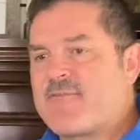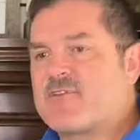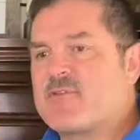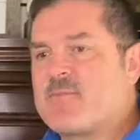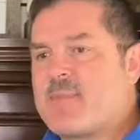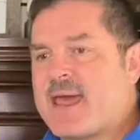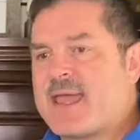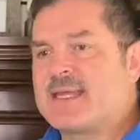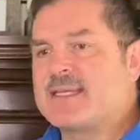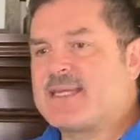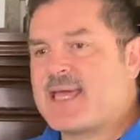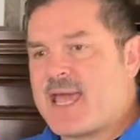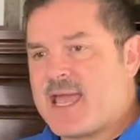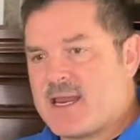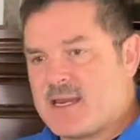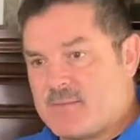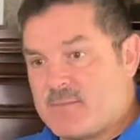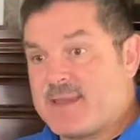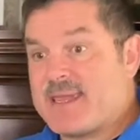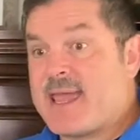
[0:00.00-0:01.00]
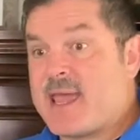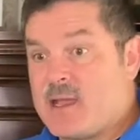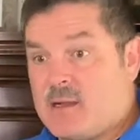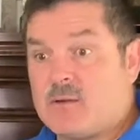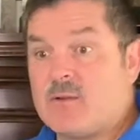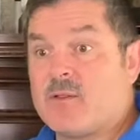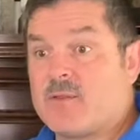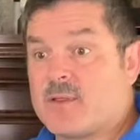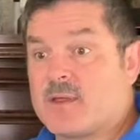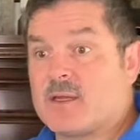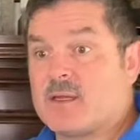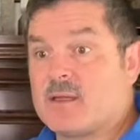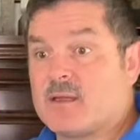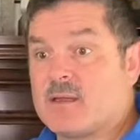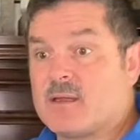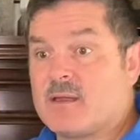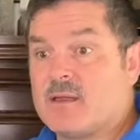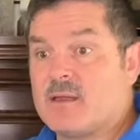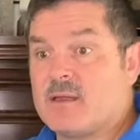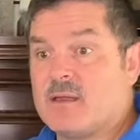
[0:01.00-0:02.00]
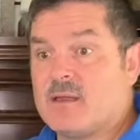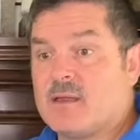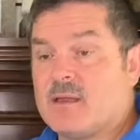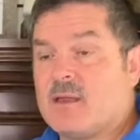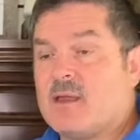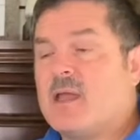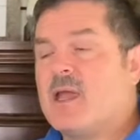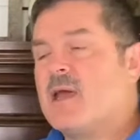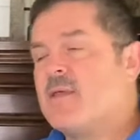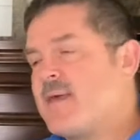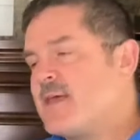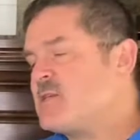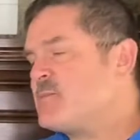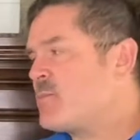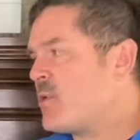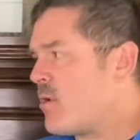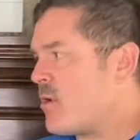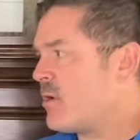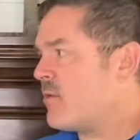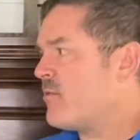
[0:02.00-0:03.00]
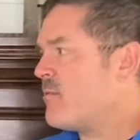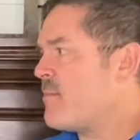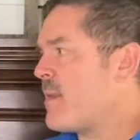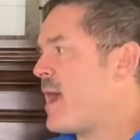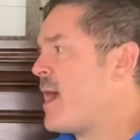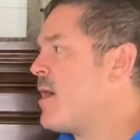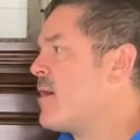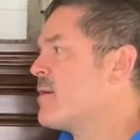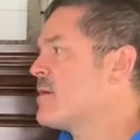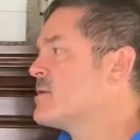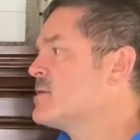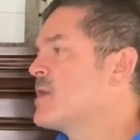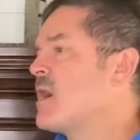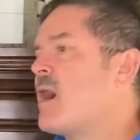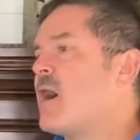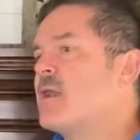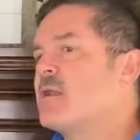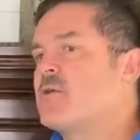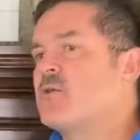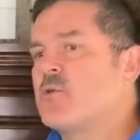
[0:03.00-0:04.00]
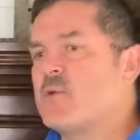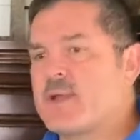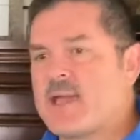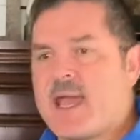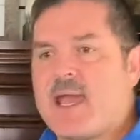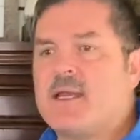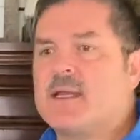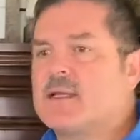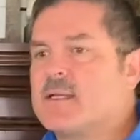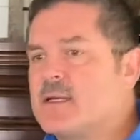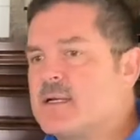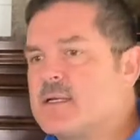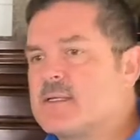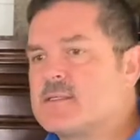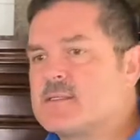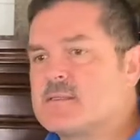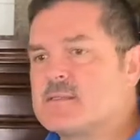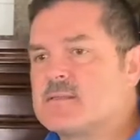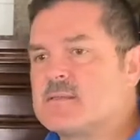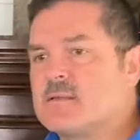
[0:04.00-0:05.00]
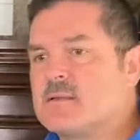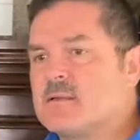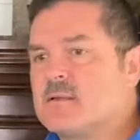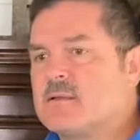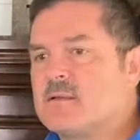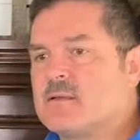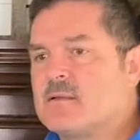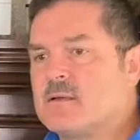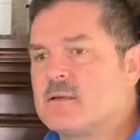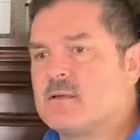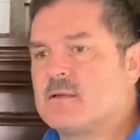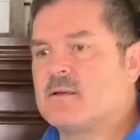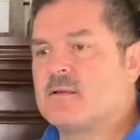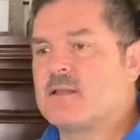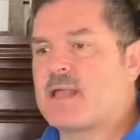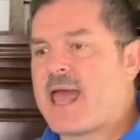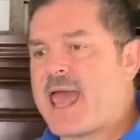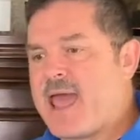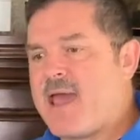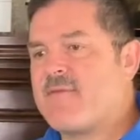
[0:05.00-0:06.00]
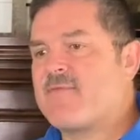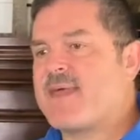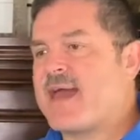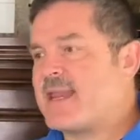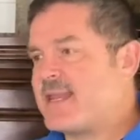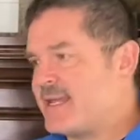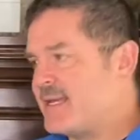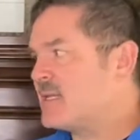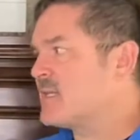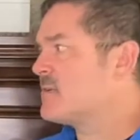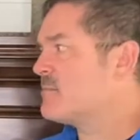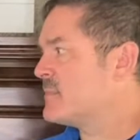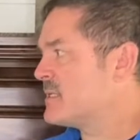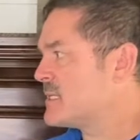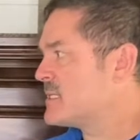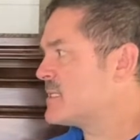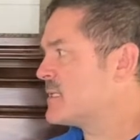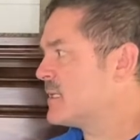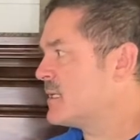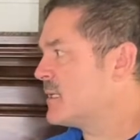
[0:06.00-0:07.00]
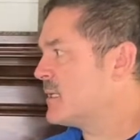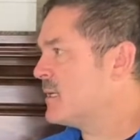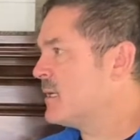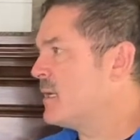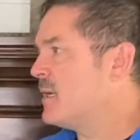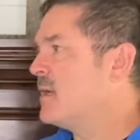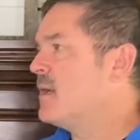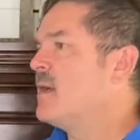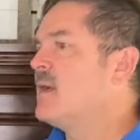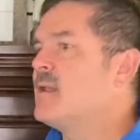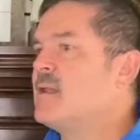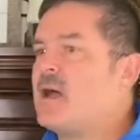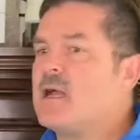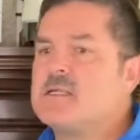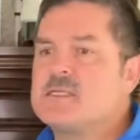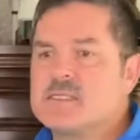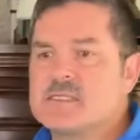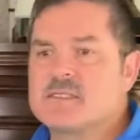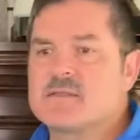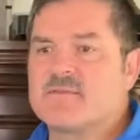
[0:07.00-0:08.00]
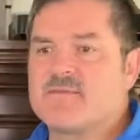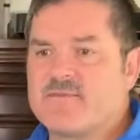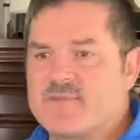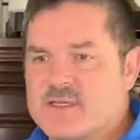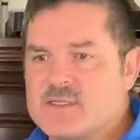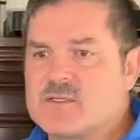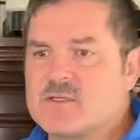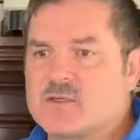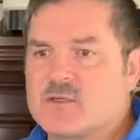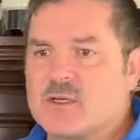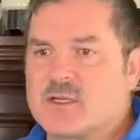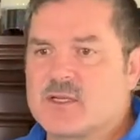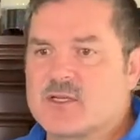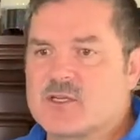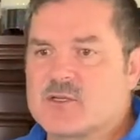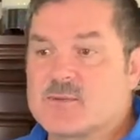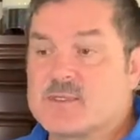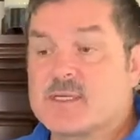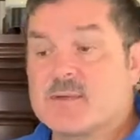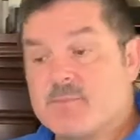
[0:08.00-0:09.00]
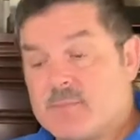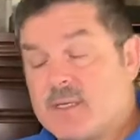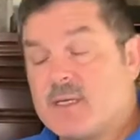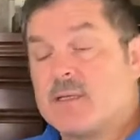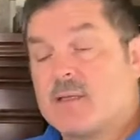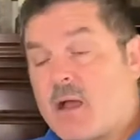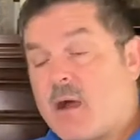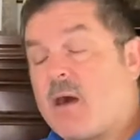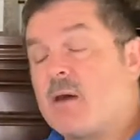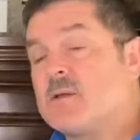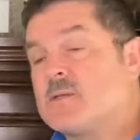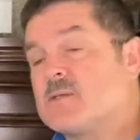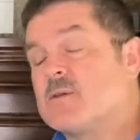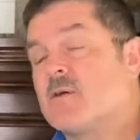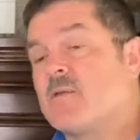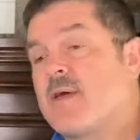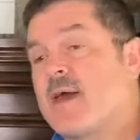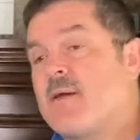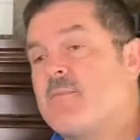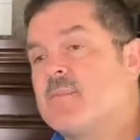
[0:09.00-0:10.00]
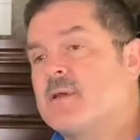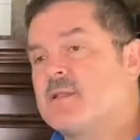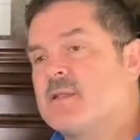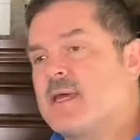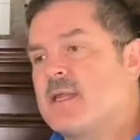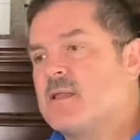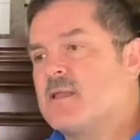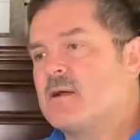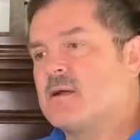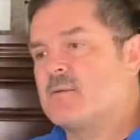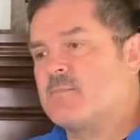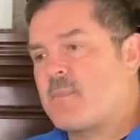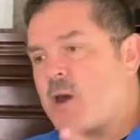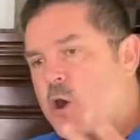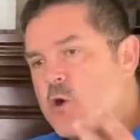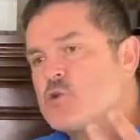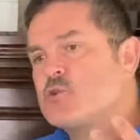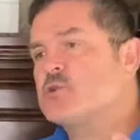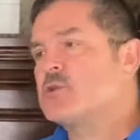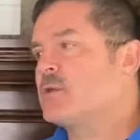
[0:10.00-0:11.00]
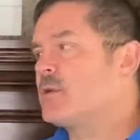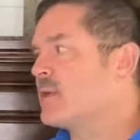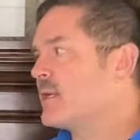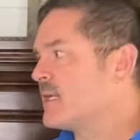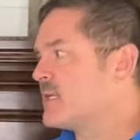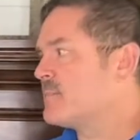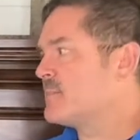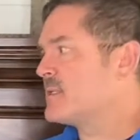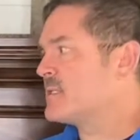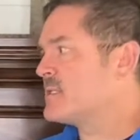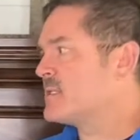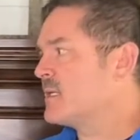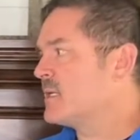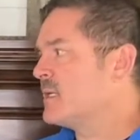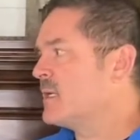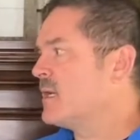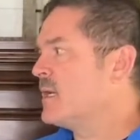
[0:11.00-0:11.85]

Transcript: to maintain and be healthy. And that's part of the marriage. God created us to have that intimacy, not just the physical intimacy, but also but that emotional intimacy,